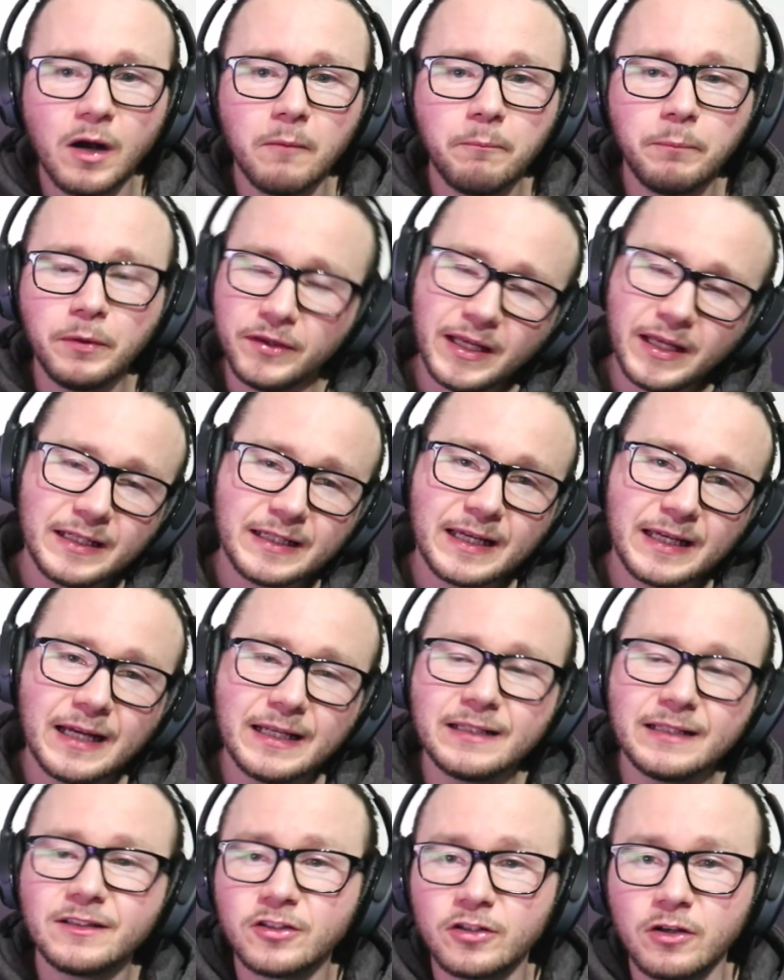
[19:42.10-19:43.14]
But then again,
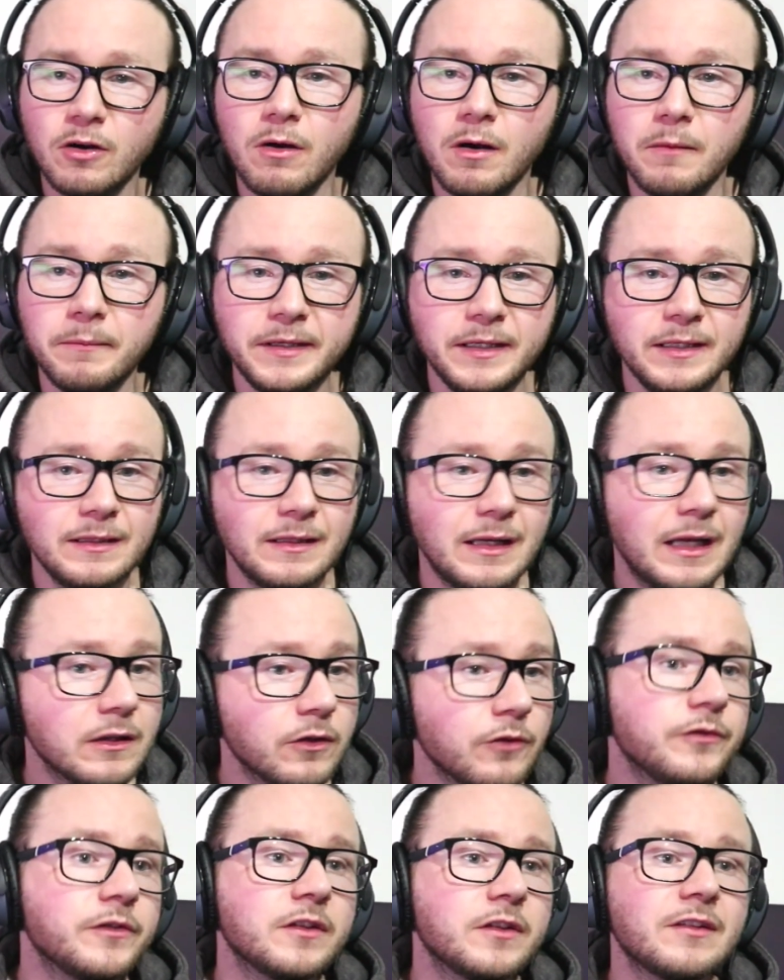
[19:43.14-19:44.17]
do you know what I mean? I
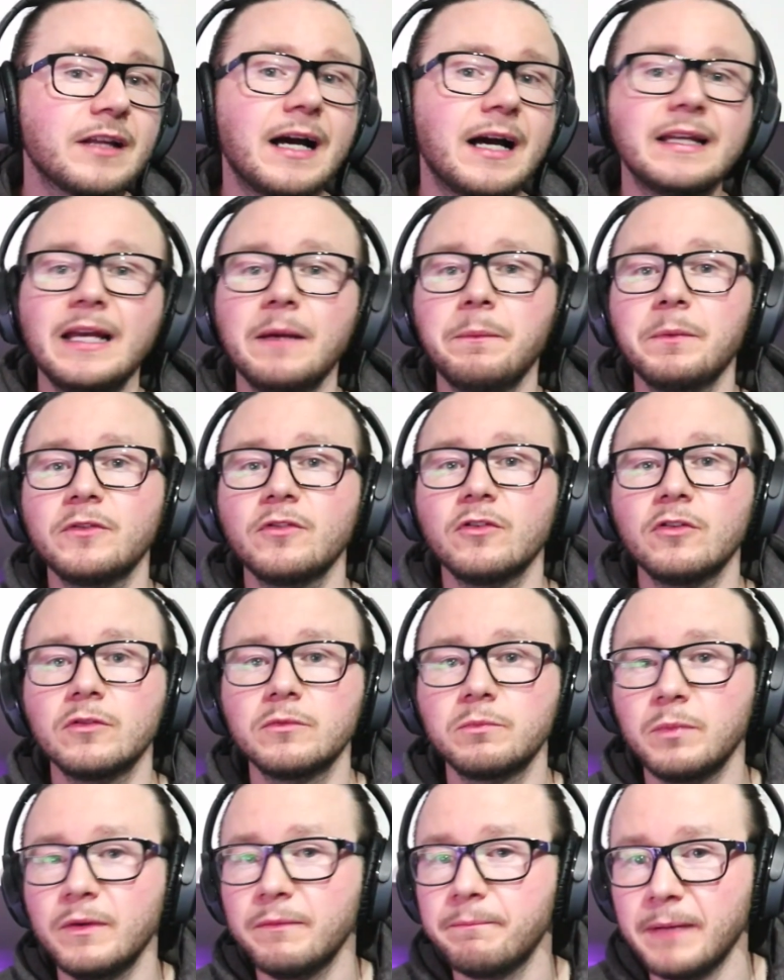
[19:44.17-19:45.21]
love to start the episode
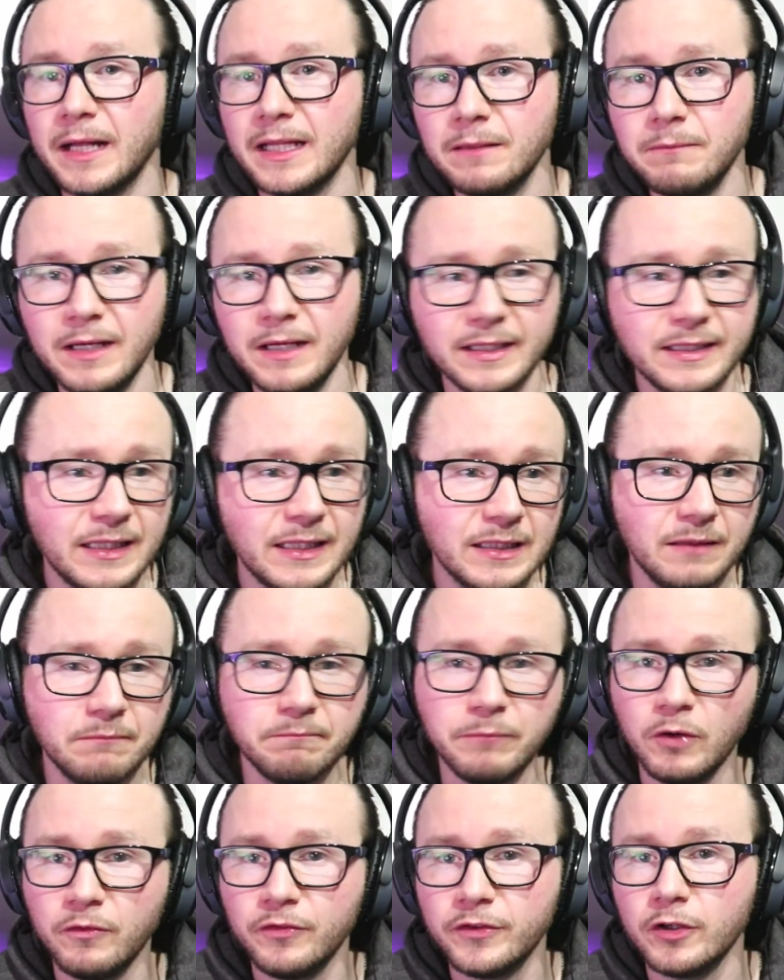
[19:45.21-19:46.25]
with Bellamy killing
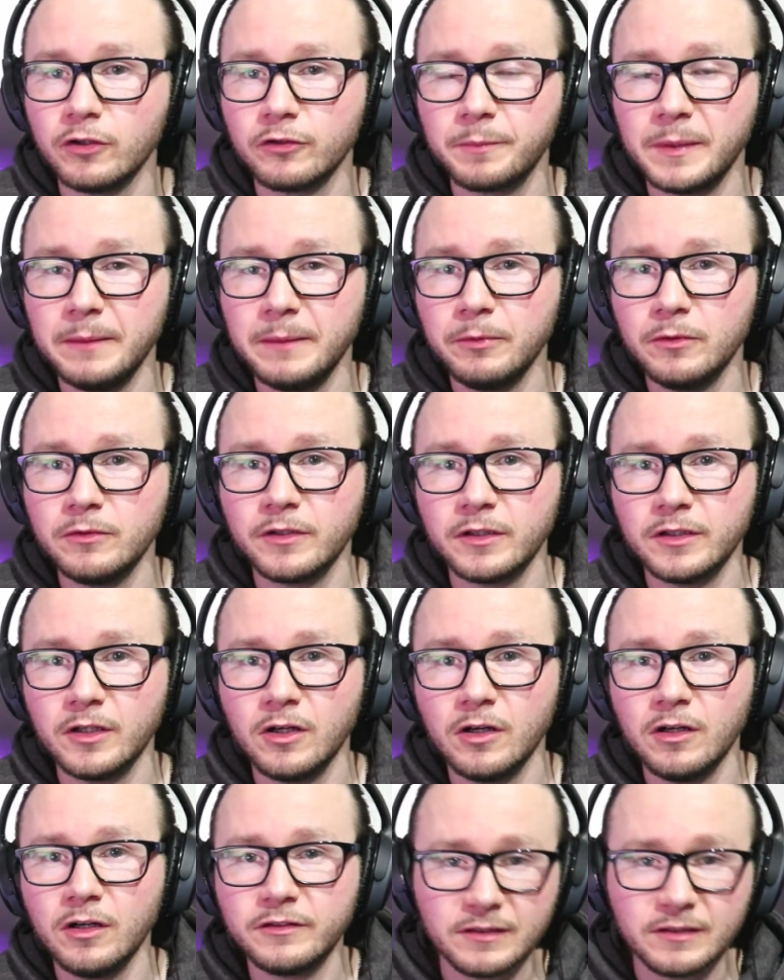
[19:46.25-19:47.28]
both of those people on the
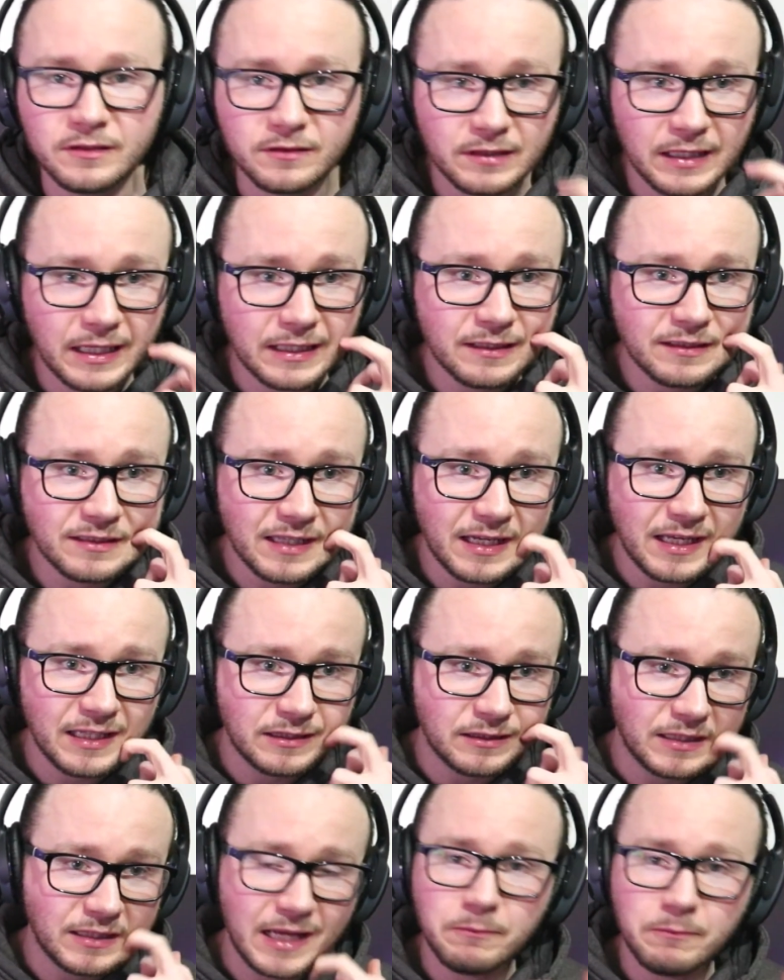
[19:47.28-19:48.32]
horses. Like I said,
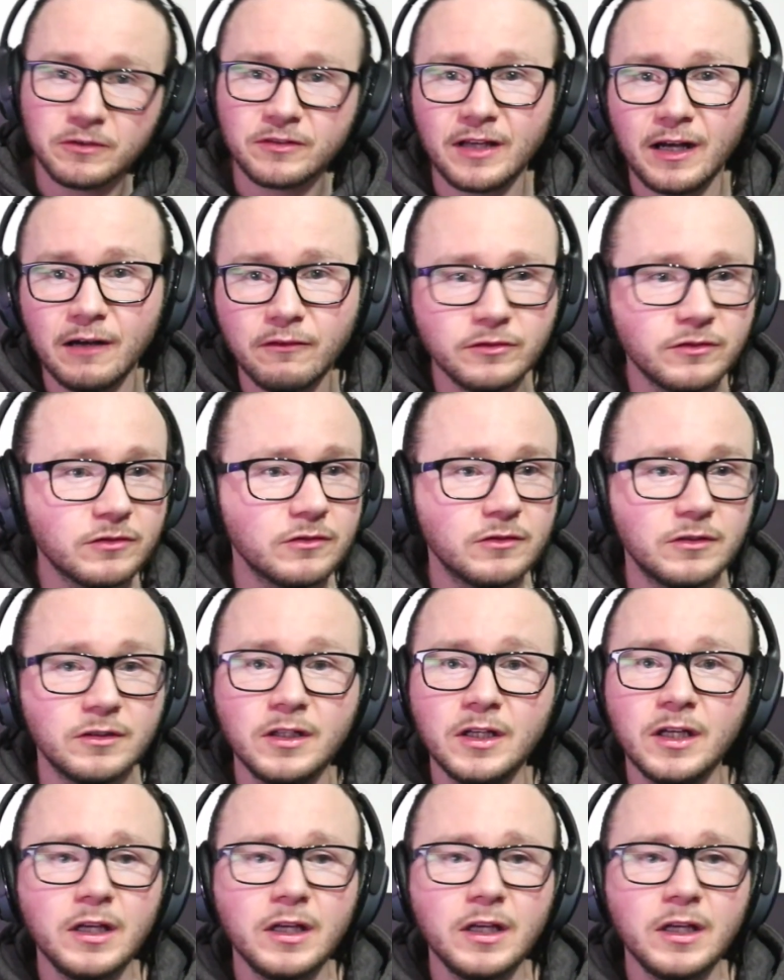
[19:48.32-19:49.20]
Damon Salvatore.